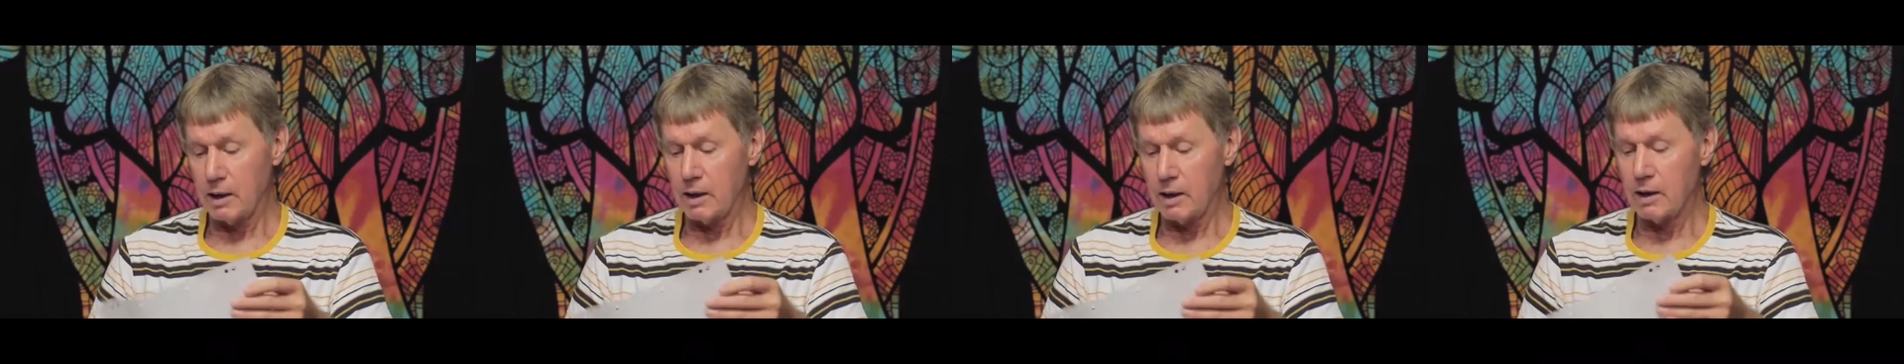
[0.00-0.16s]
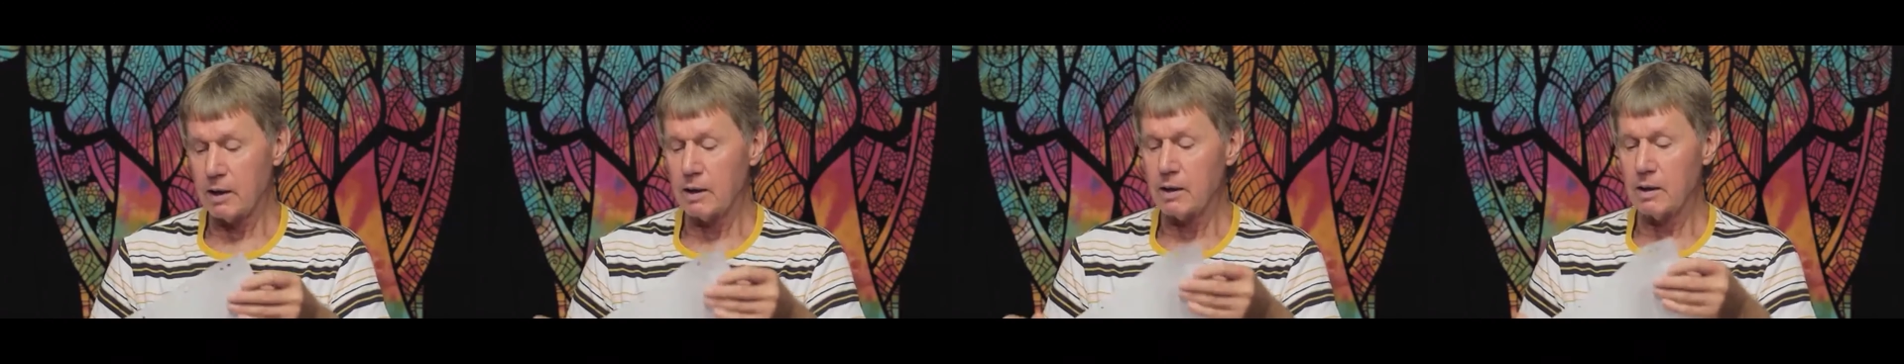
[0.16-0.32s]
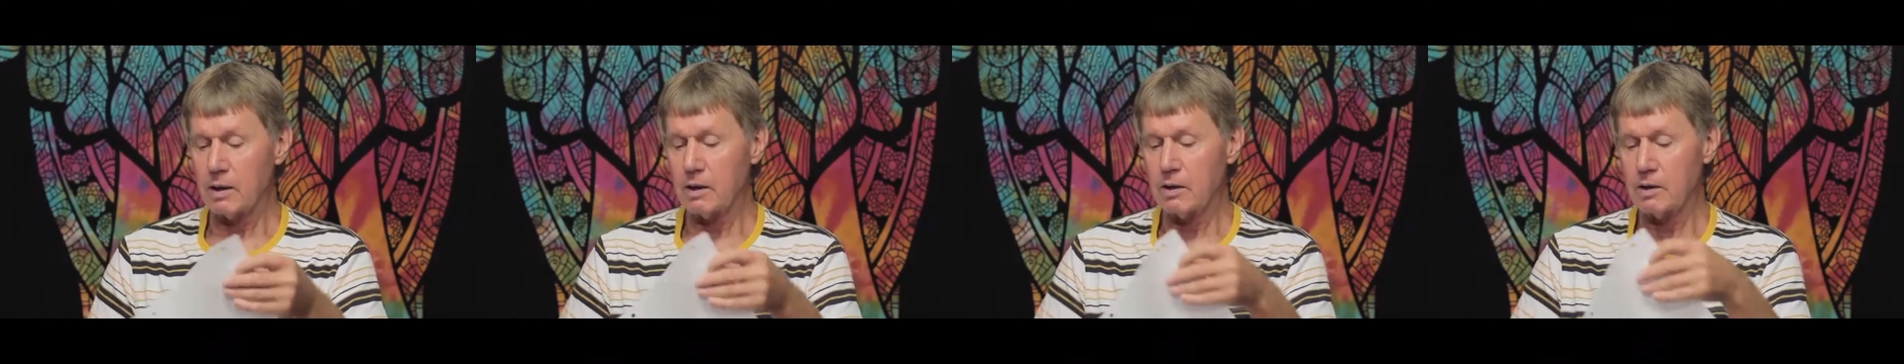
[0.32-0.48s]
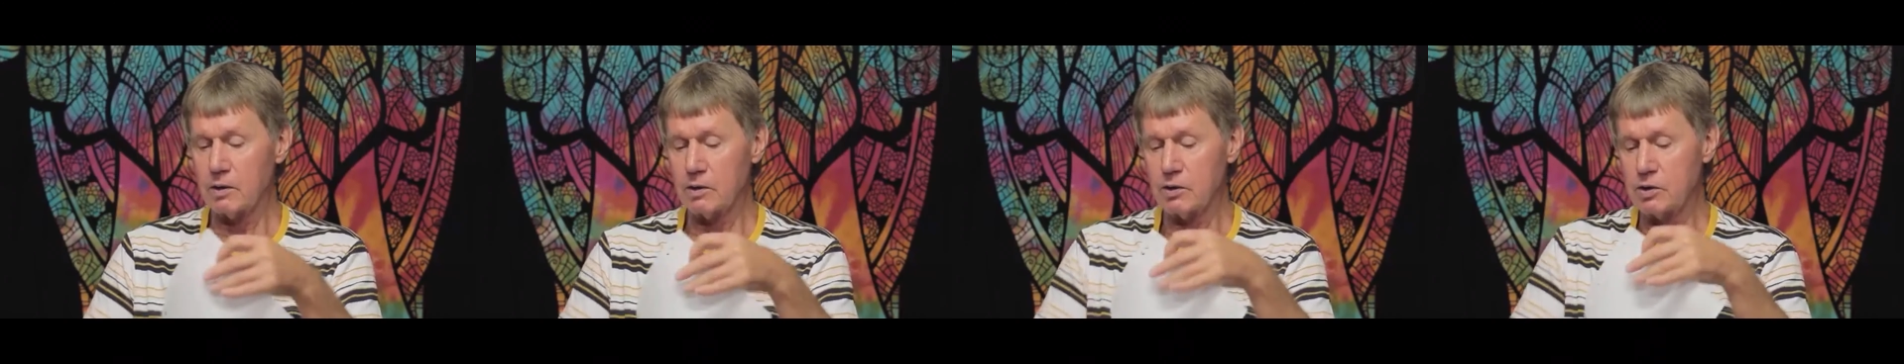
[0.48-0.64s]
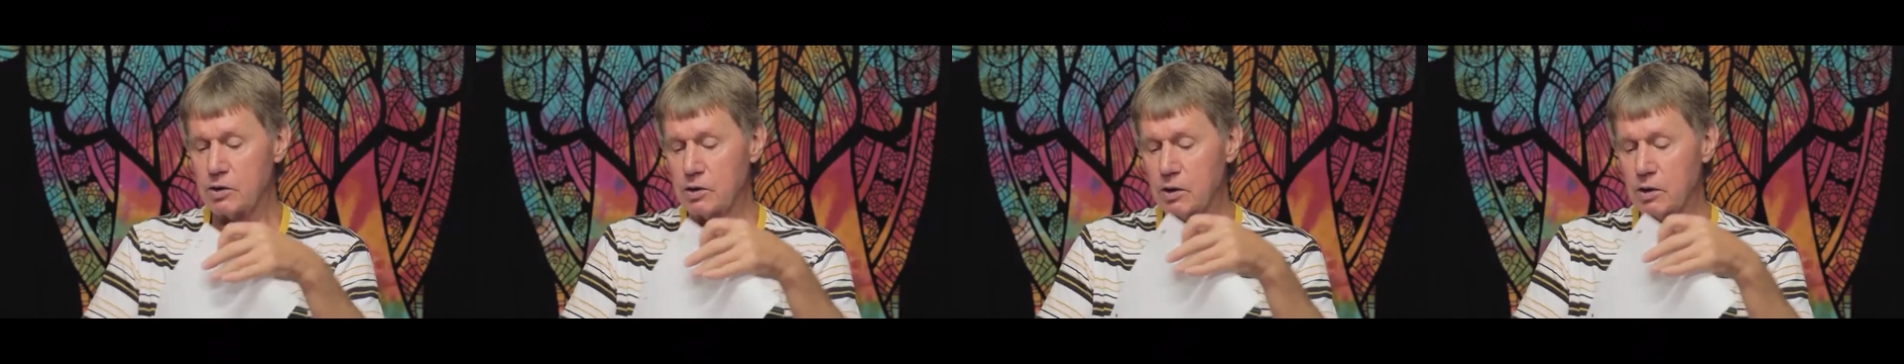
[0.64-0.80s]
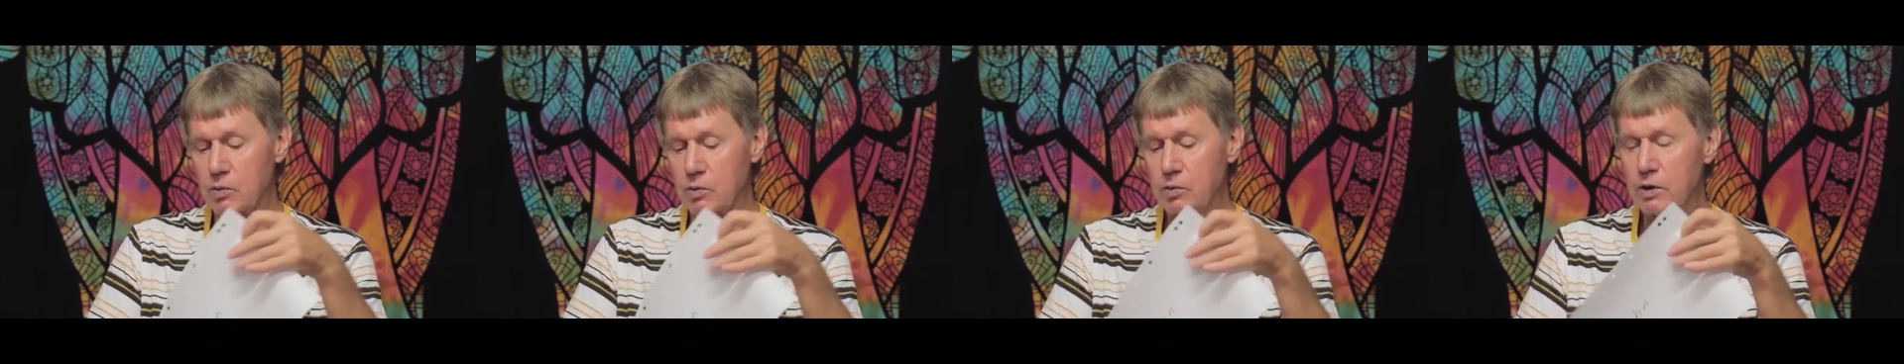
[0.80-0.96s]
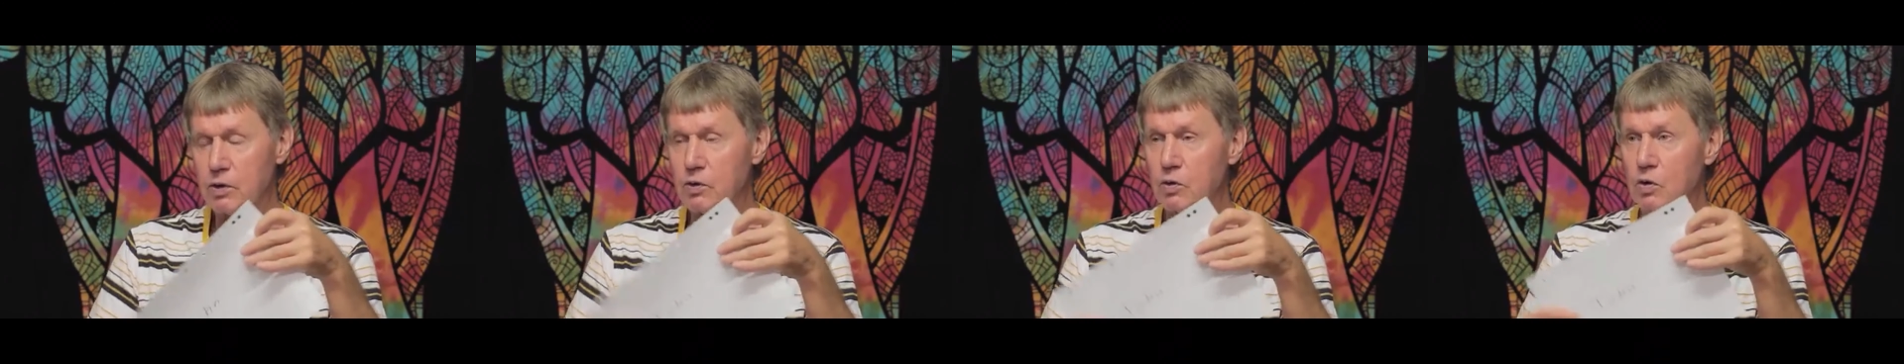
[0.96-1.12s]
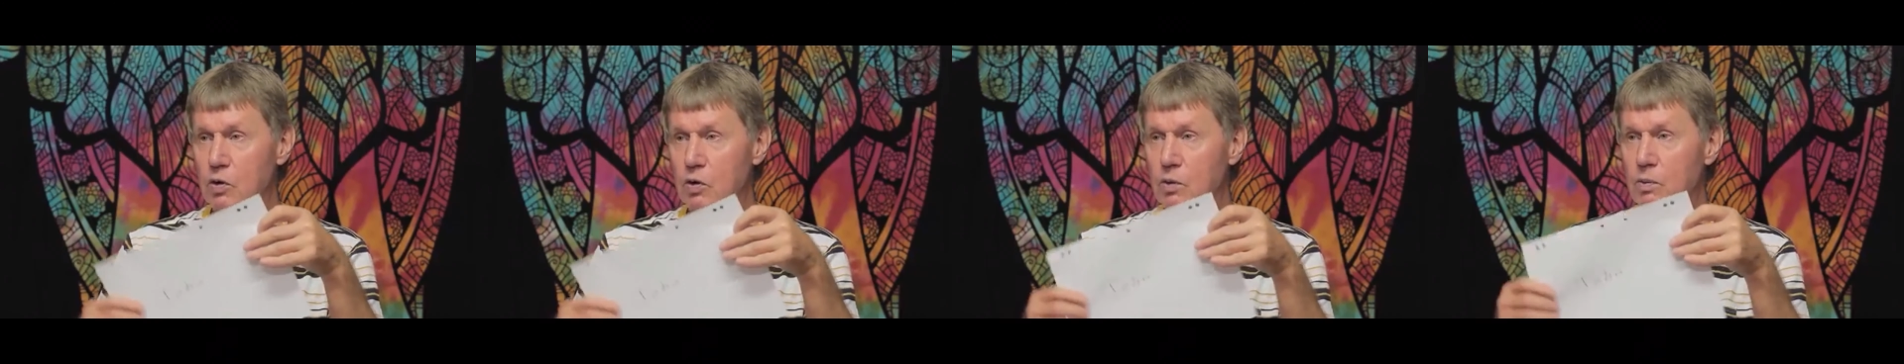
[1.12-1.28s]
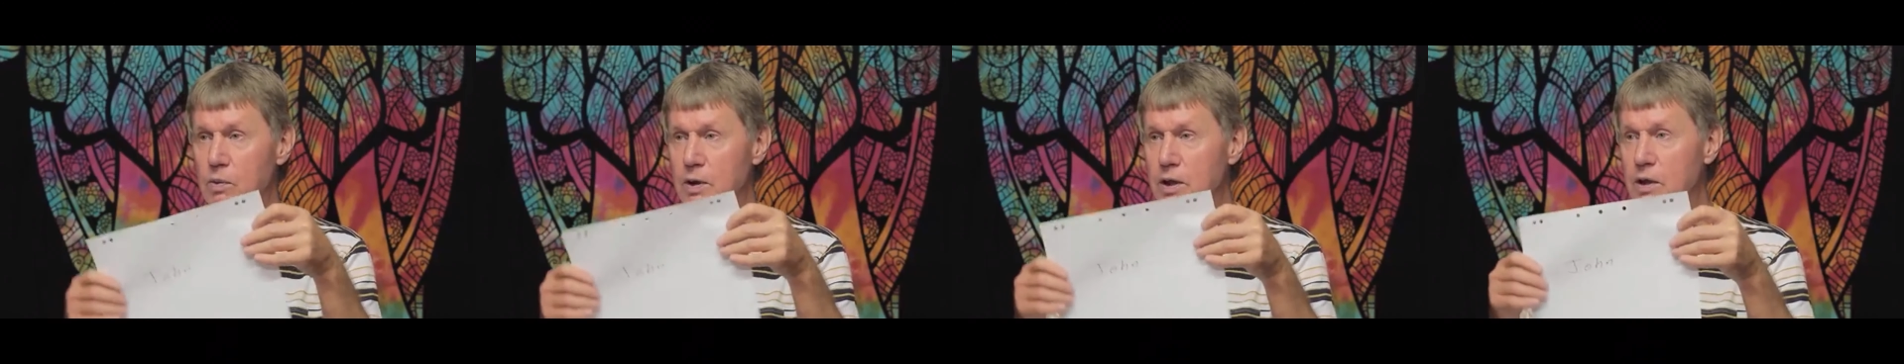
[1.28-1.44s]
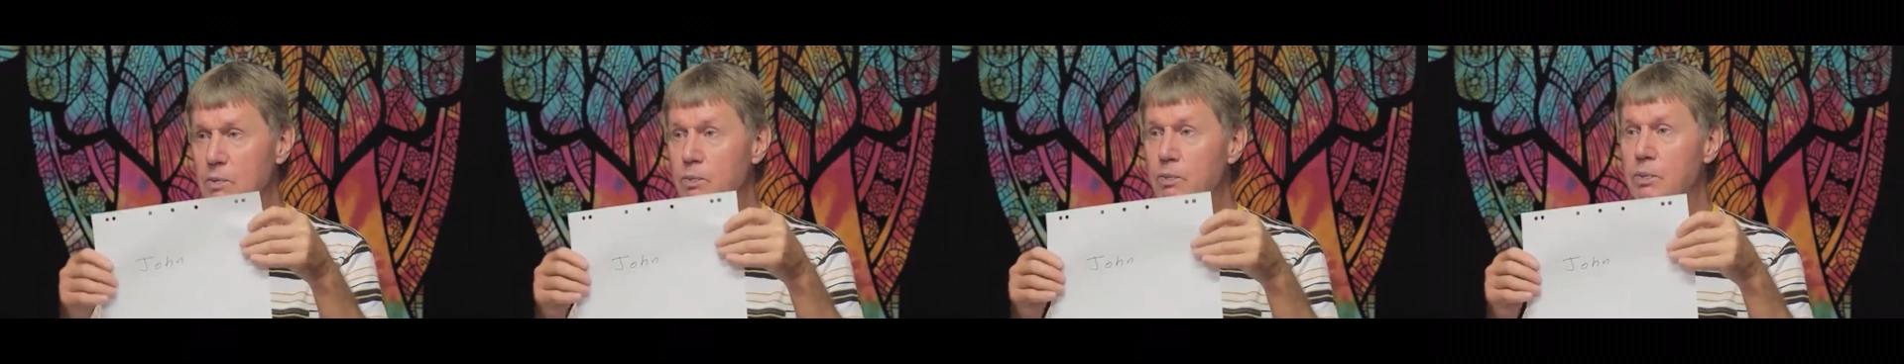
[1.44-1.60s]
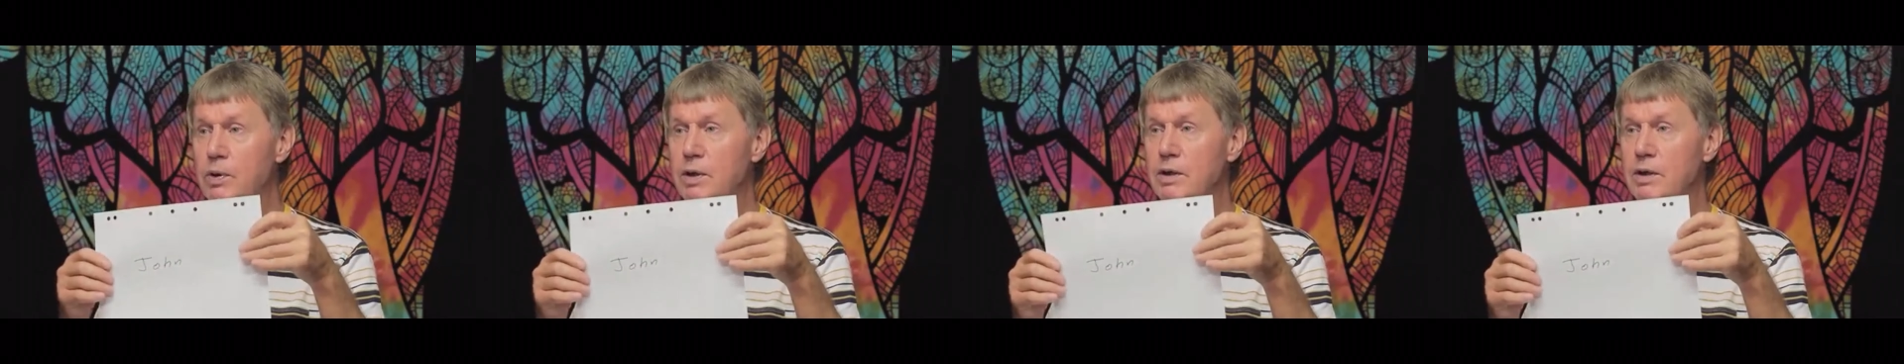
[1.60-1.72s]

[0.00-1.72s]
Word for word: uh, John would normally